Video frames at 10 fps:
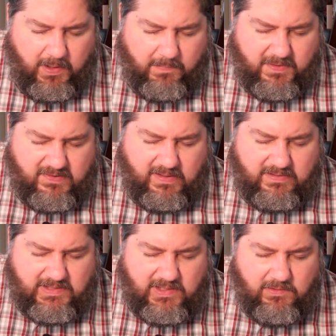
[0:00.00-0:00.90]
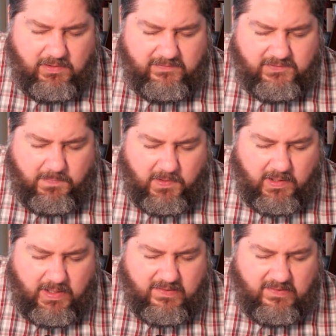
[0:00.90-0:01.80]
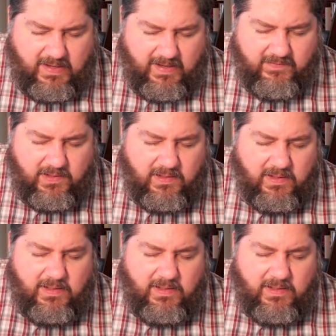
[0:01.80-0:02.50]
Help us to continue to lift up our eyes to heaven